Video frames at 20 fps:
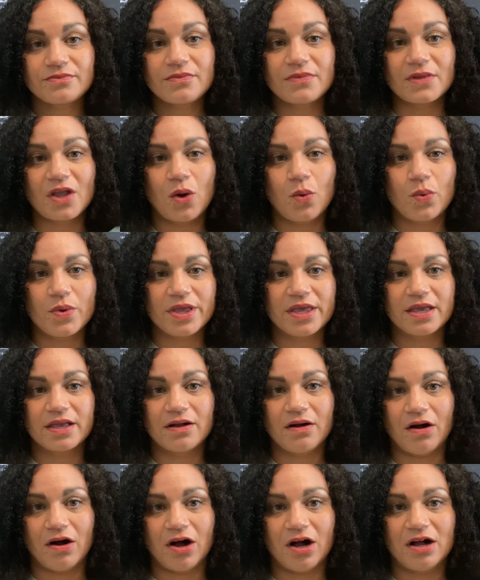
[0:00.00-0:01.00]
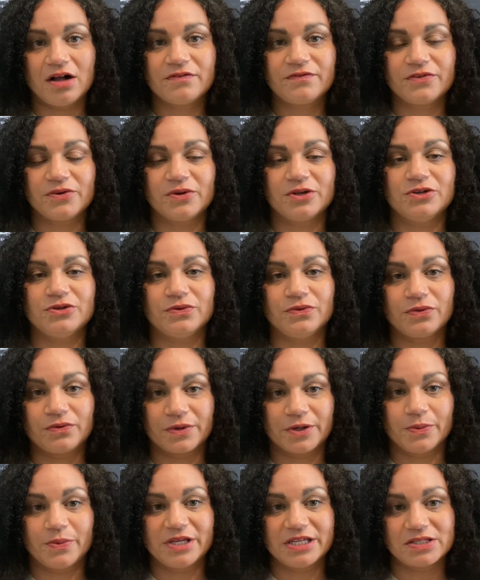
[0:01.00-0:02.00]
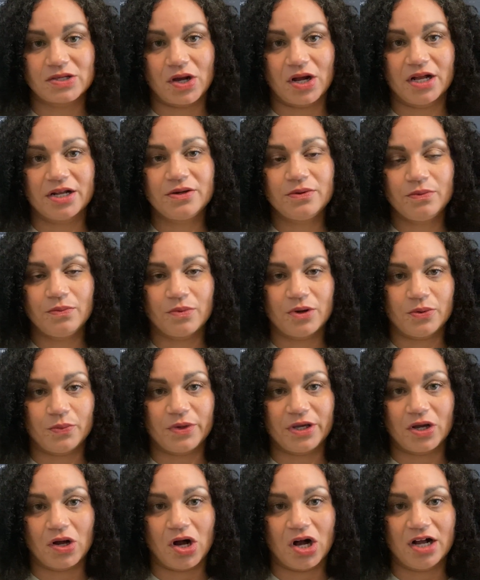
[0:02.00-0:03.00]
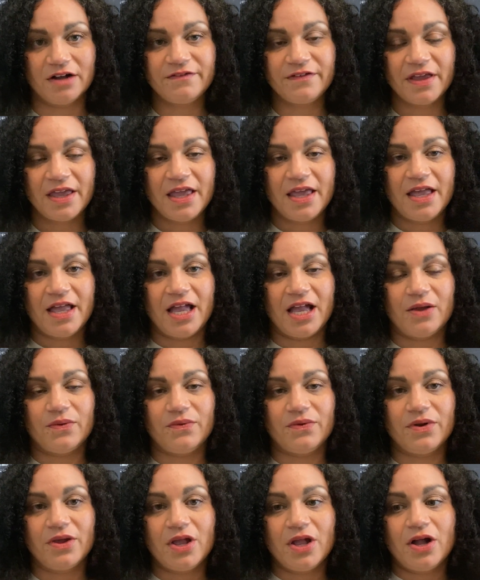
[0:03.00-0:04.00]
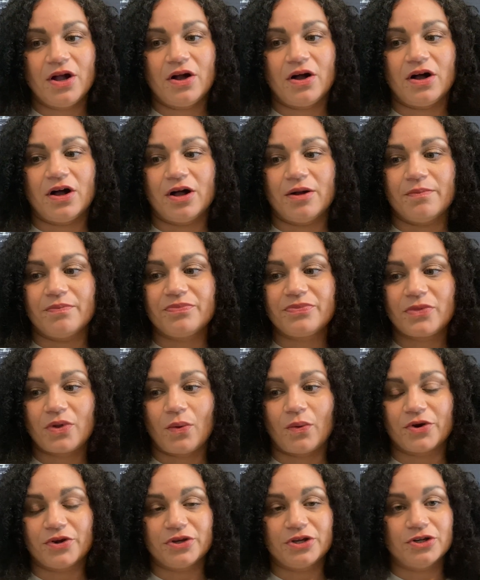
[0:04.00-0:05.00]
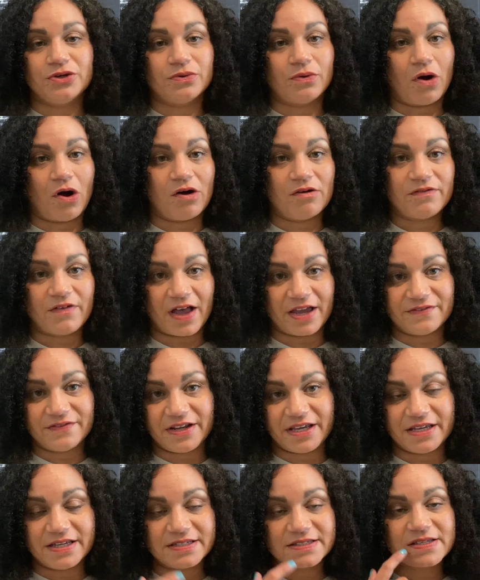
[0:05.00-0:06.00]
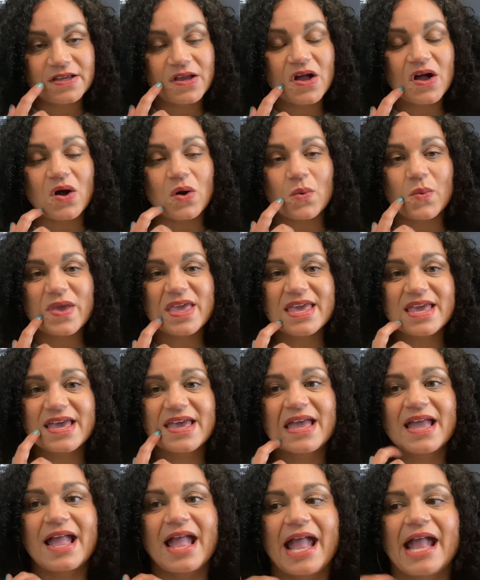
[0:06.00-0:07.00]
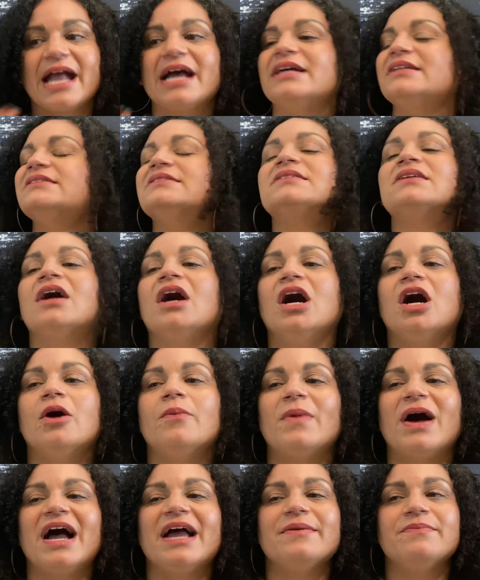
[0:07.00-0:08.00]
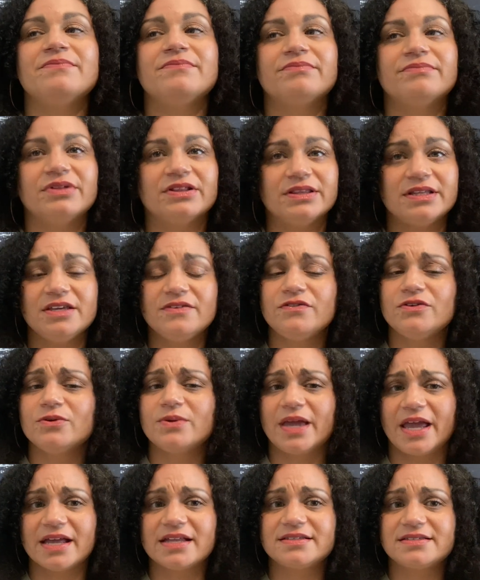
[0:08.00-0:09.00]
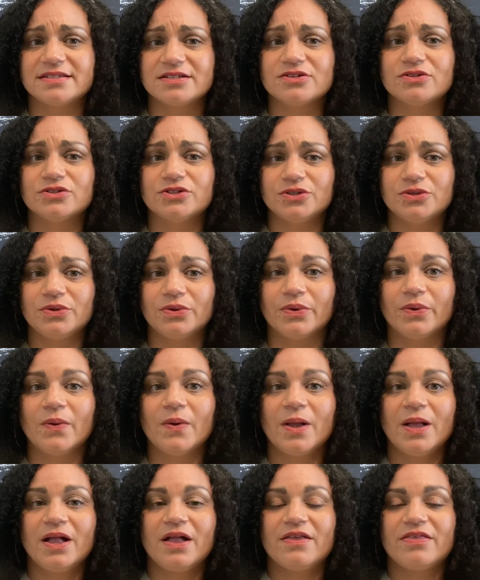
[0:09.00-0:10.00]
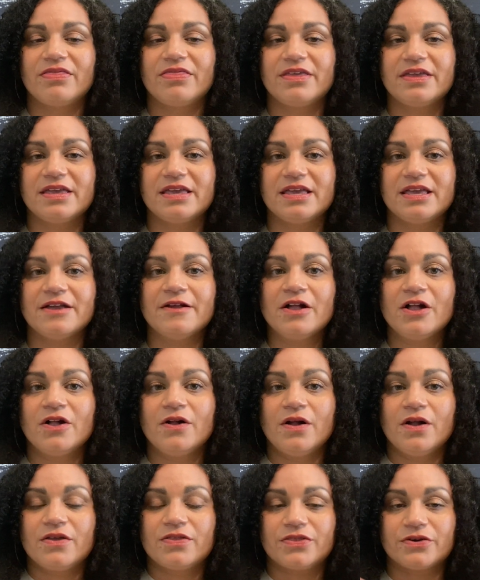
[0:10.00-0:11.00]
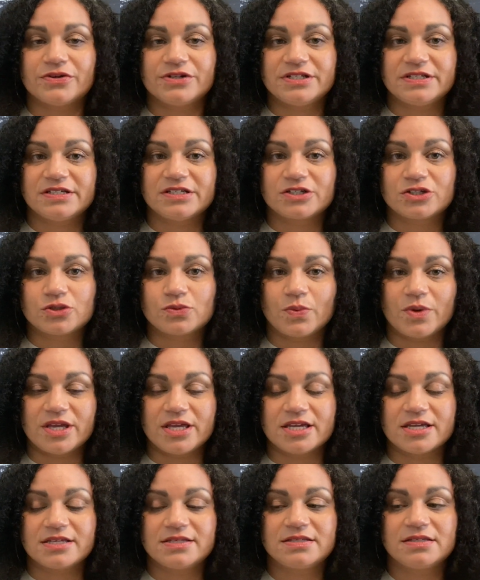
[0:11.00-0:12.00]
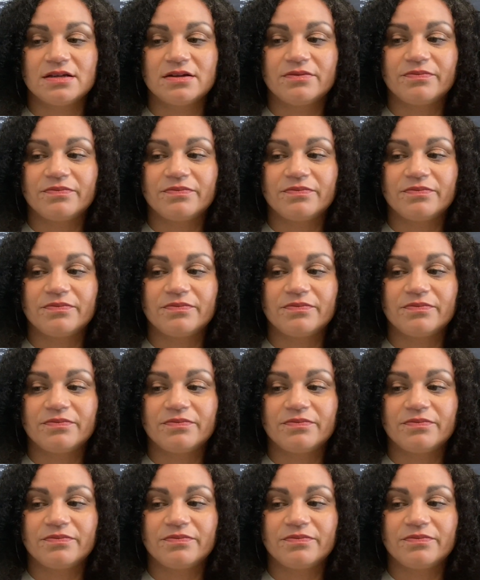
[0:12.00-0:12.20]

a week off. You can do 3 weeks on, 1 week off, and or you can do all 5 days a week. And I believe you can still do the 36 weeks